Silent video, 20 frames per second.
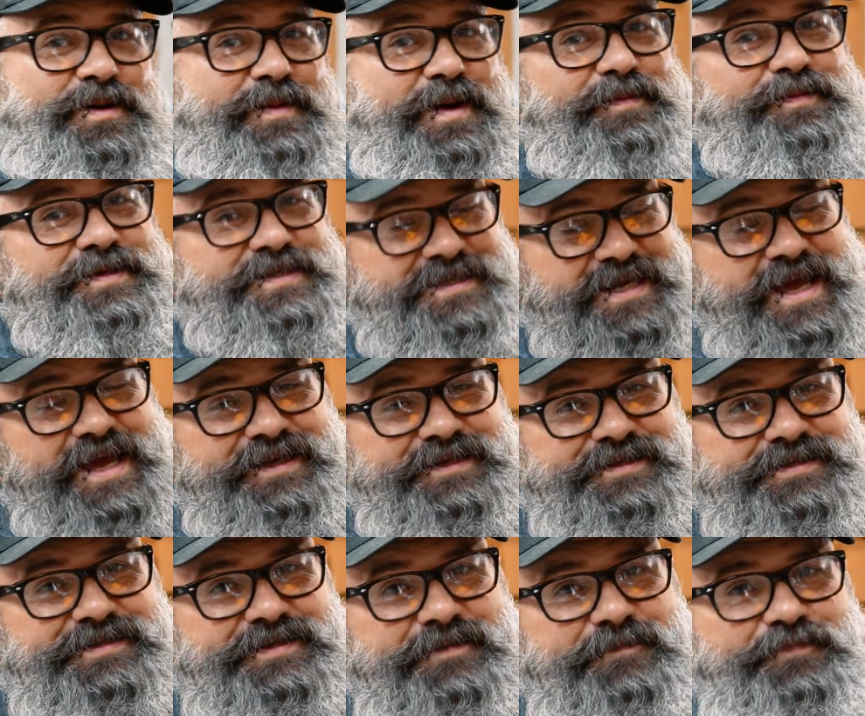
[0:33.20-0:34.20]
we make
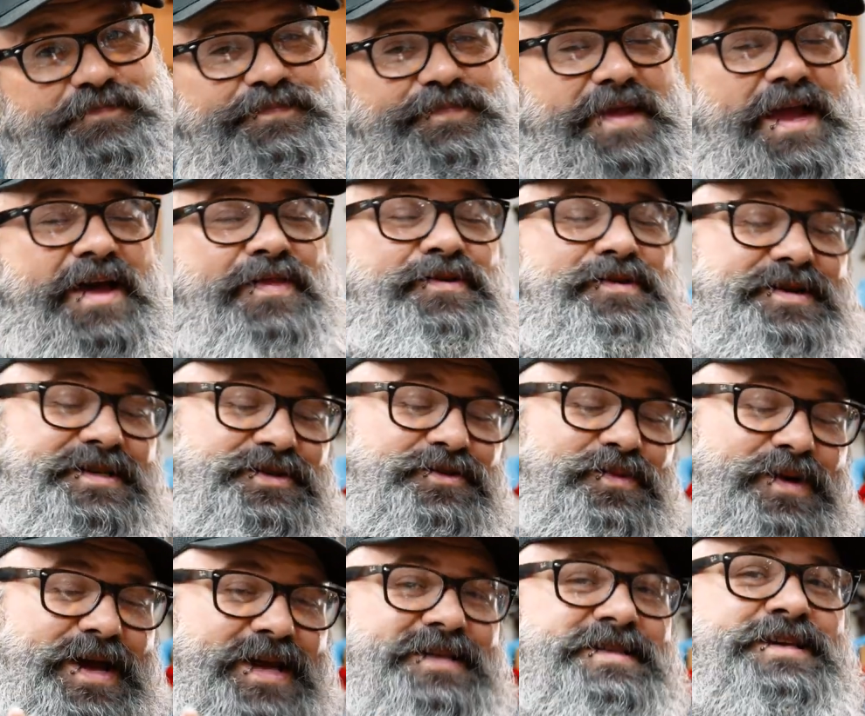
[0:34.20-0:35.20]
mistakes and there is a
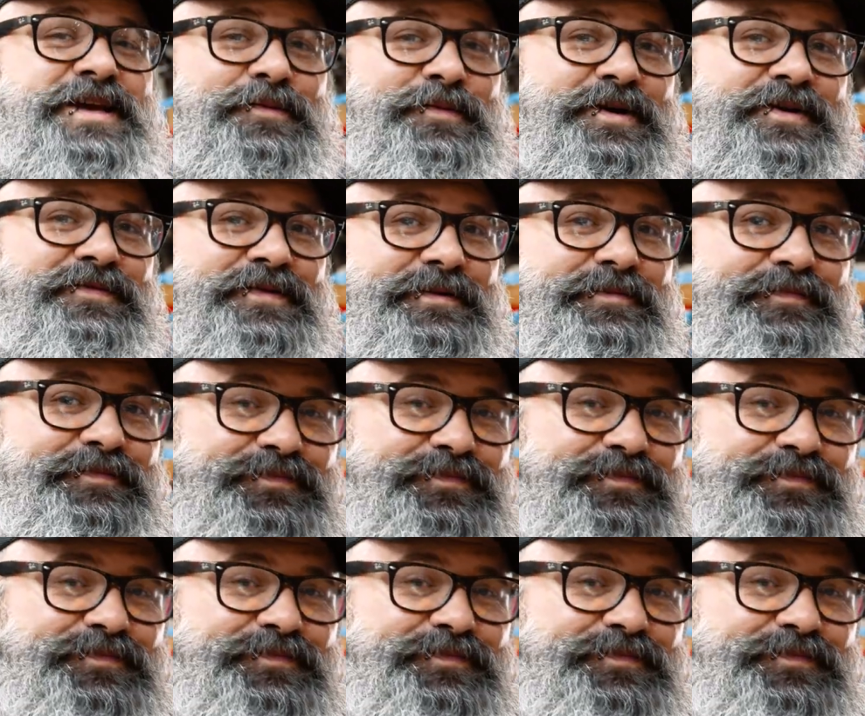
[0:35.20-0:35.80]
way to get rid of them.